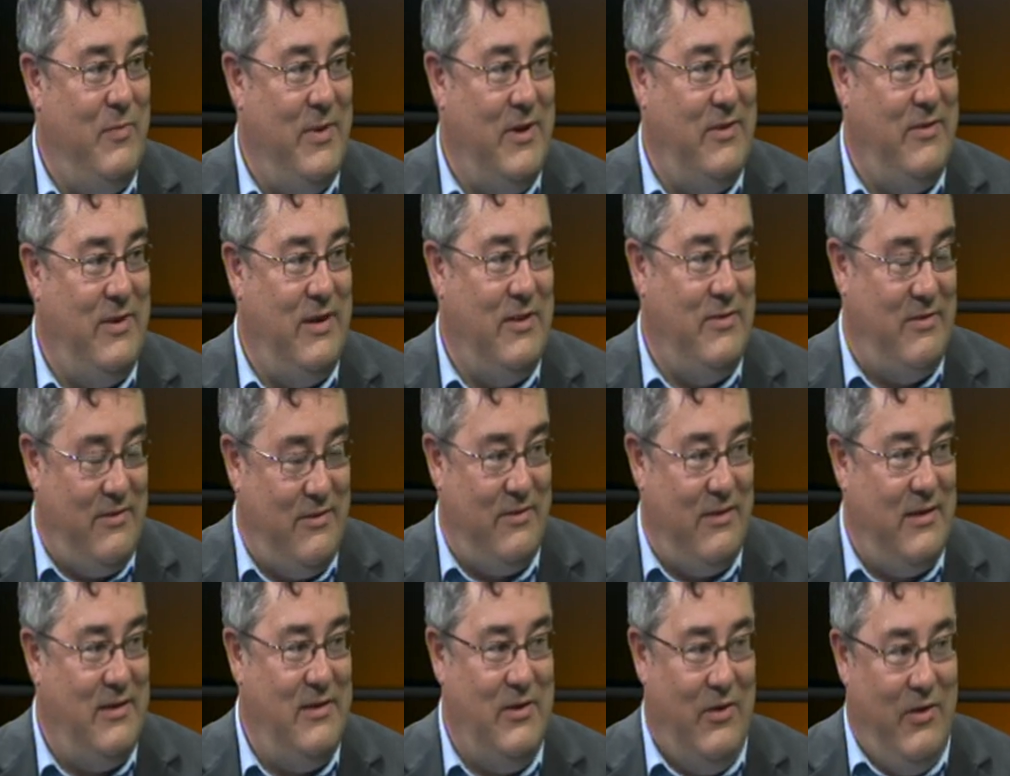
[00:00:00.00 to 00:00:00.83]
but
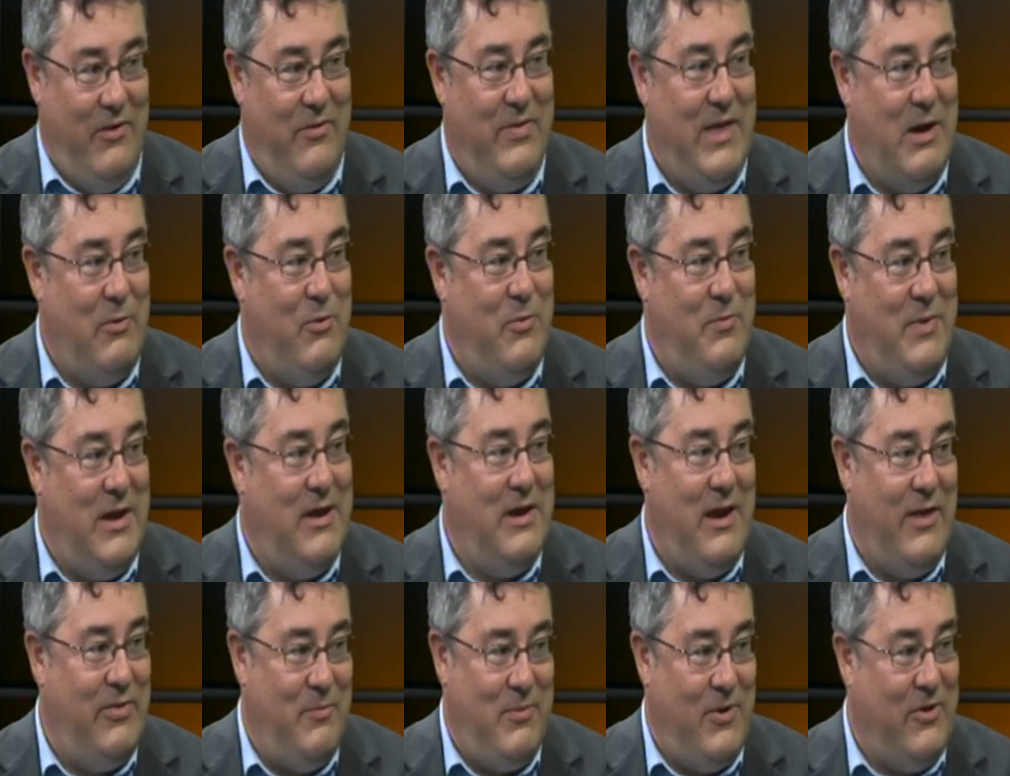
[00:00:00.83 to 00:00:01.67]
it's, you know, that would be
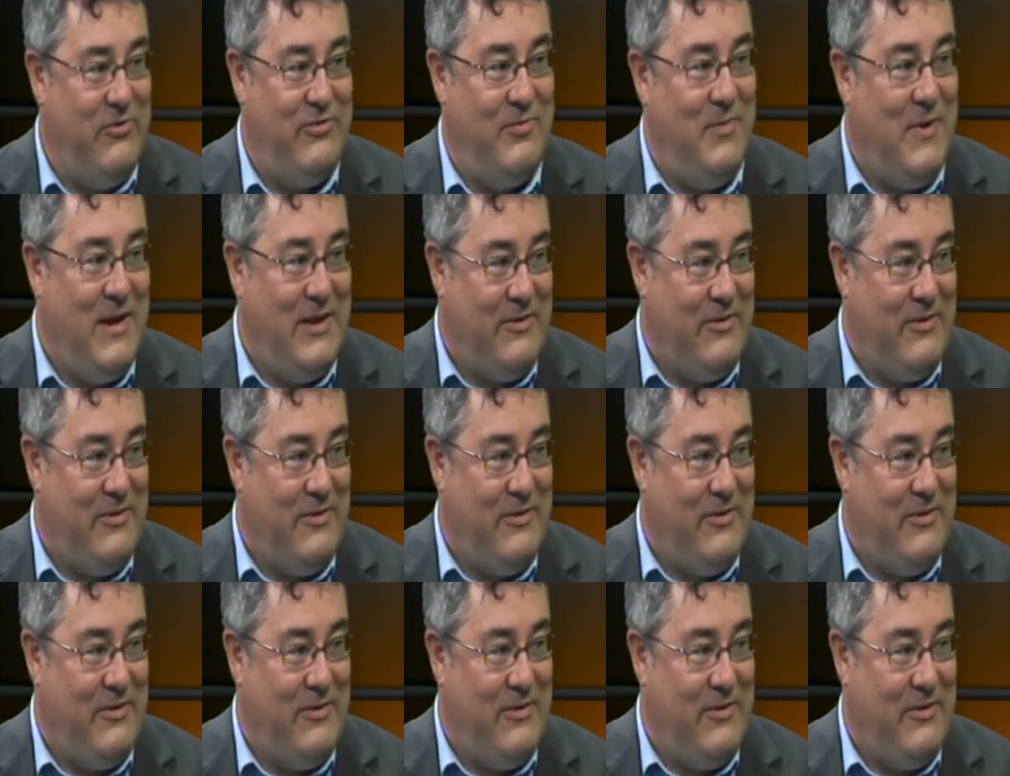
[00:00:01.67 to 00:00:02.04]
another possible